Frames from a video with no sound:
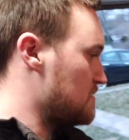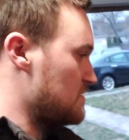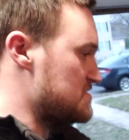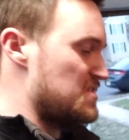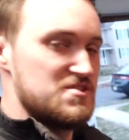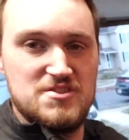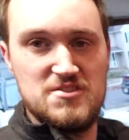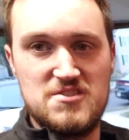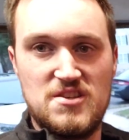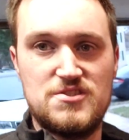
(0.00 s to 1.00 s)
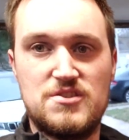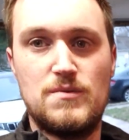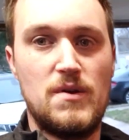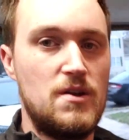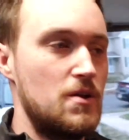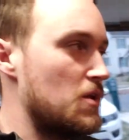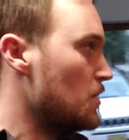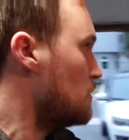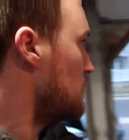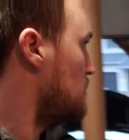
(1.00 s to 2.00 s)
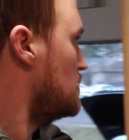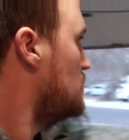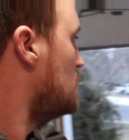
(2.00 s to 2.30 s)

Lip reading: This engine is essentially ready to go in